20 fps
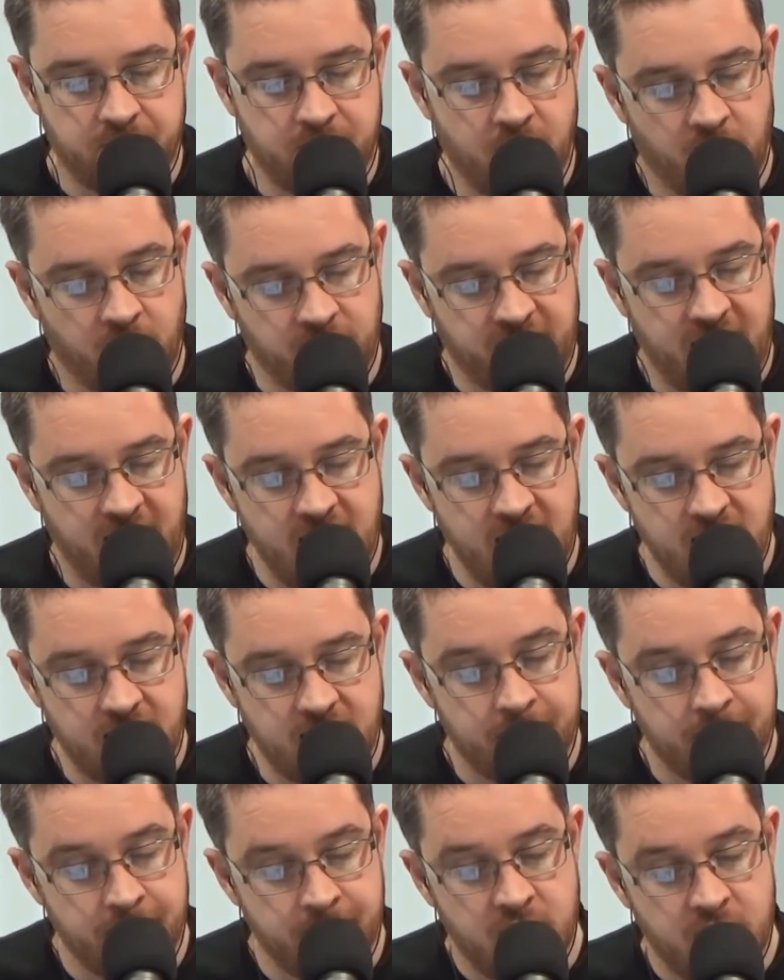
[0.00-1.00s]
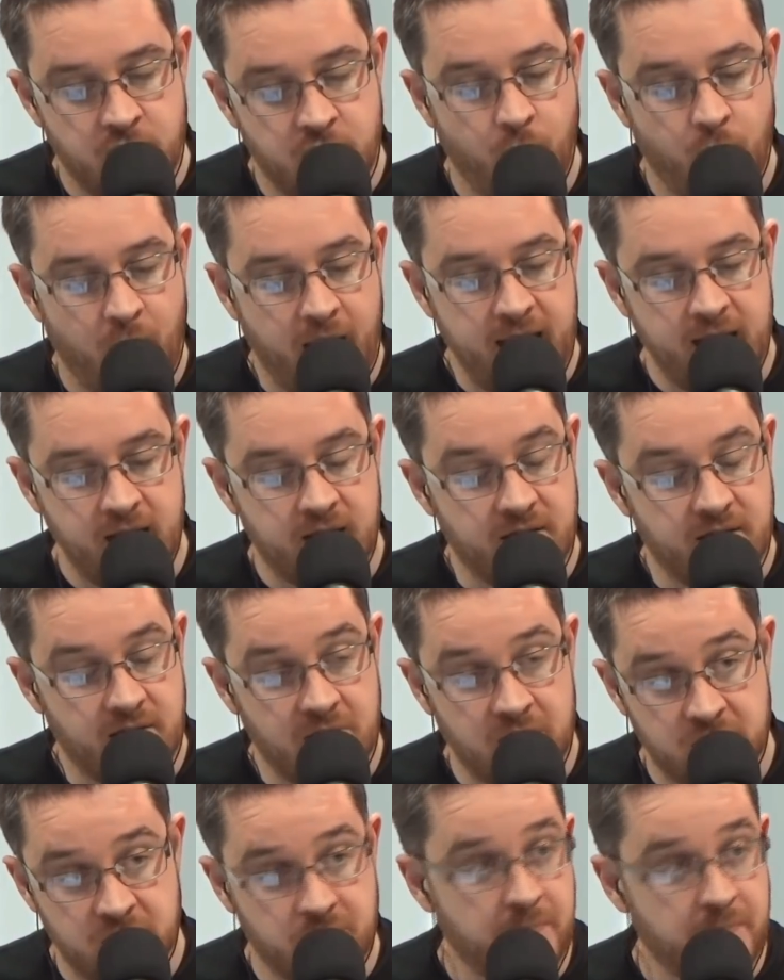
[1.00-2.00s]
Ortega, he waited.
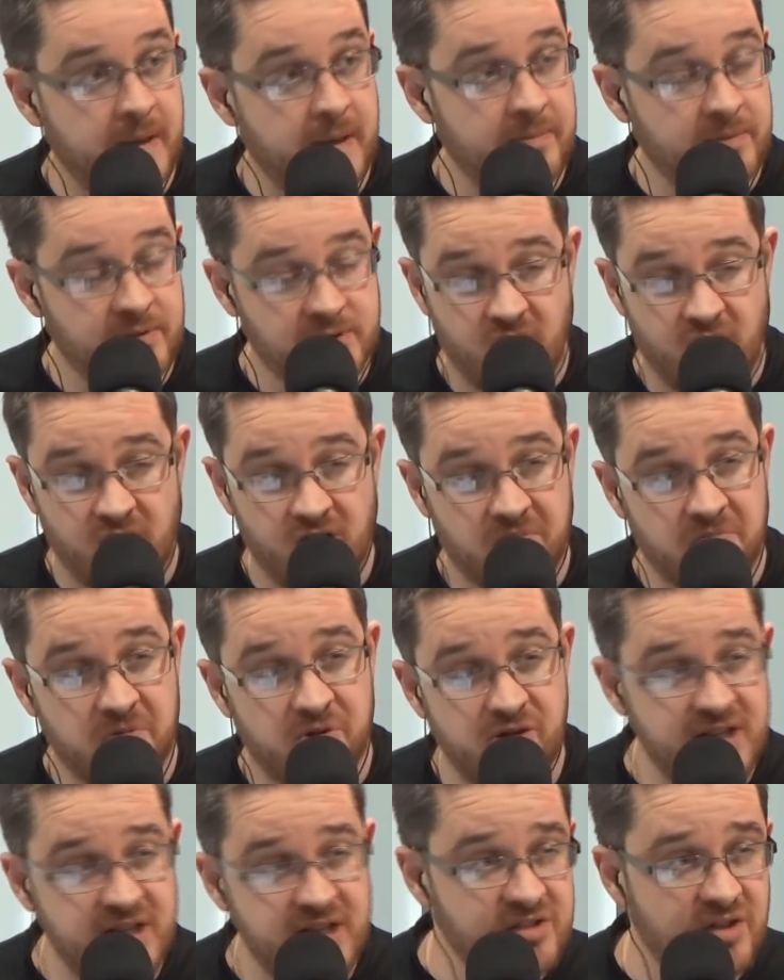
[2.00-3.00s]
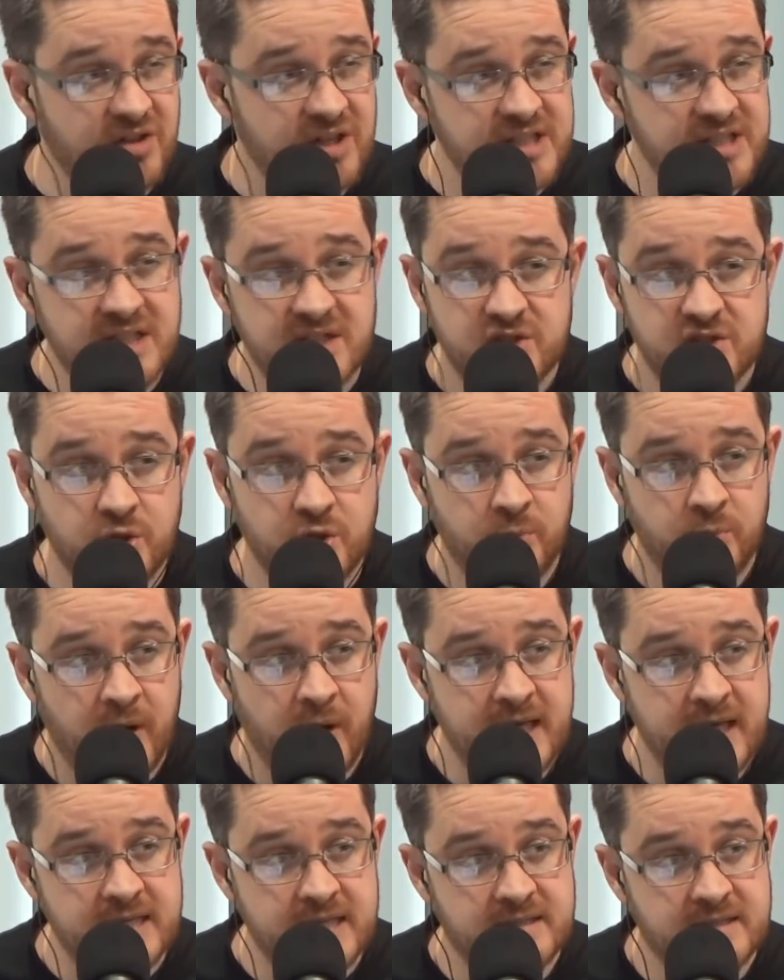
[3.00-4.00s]
People sort of criticised it in some
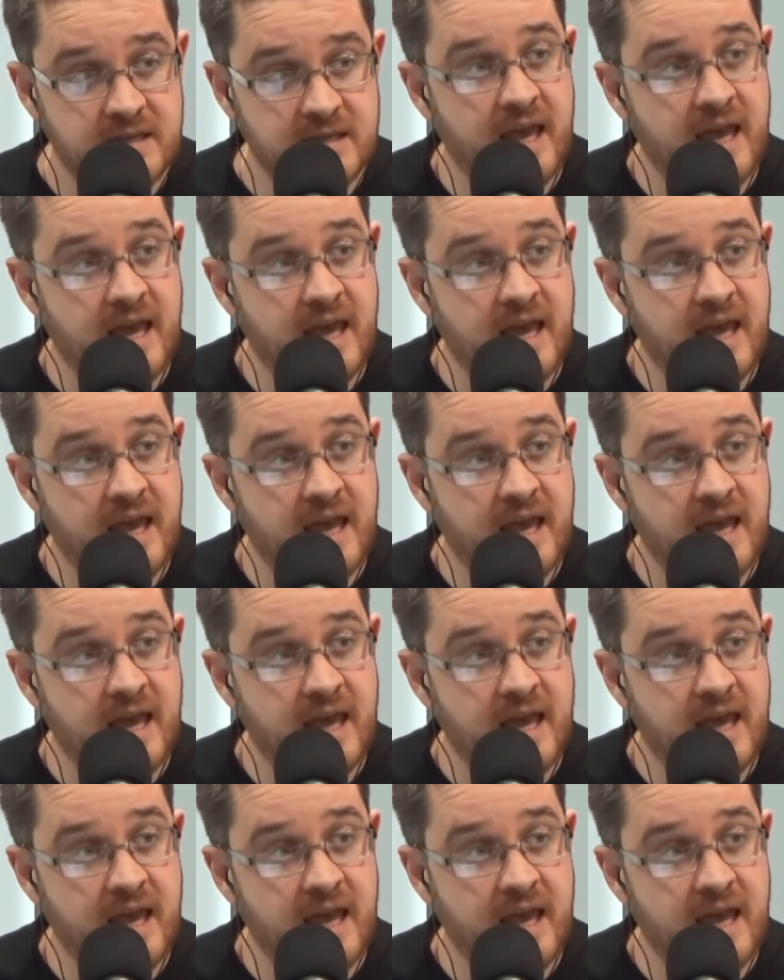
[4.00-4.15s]
ways,